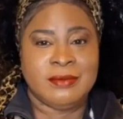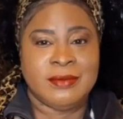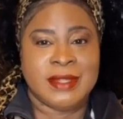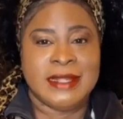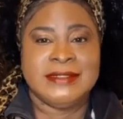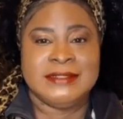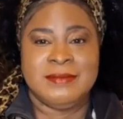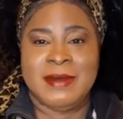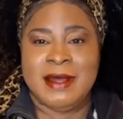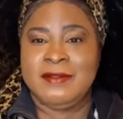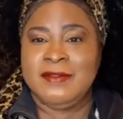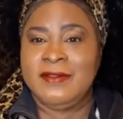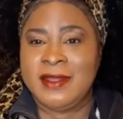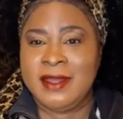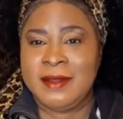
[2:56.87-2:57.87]
It's
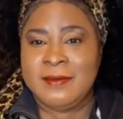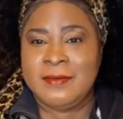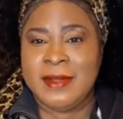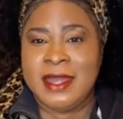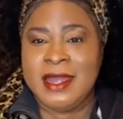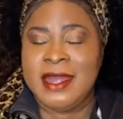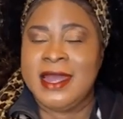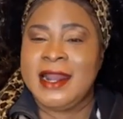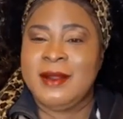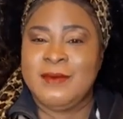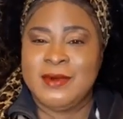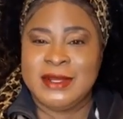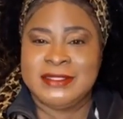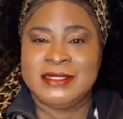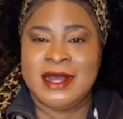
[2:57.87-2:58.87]
about them. And I'm
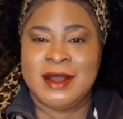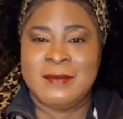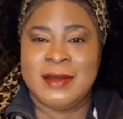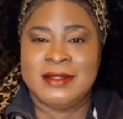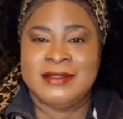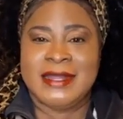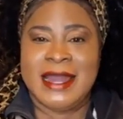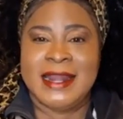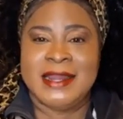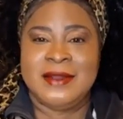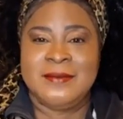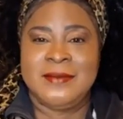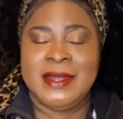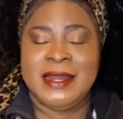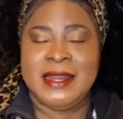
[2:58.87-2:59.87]
going to talk about that in a
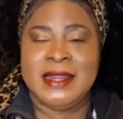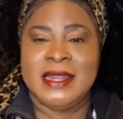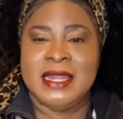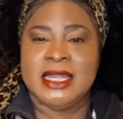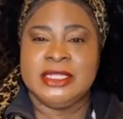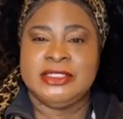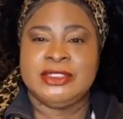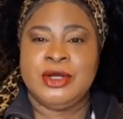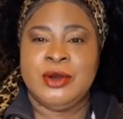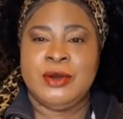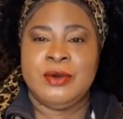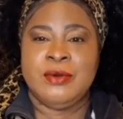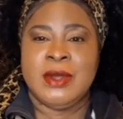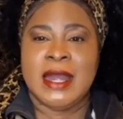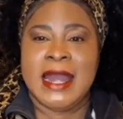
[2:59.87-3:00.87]
minute.
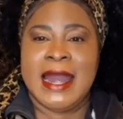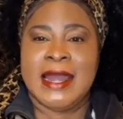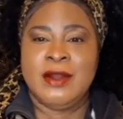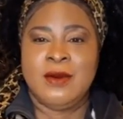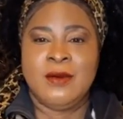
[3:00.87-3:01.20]
So I don't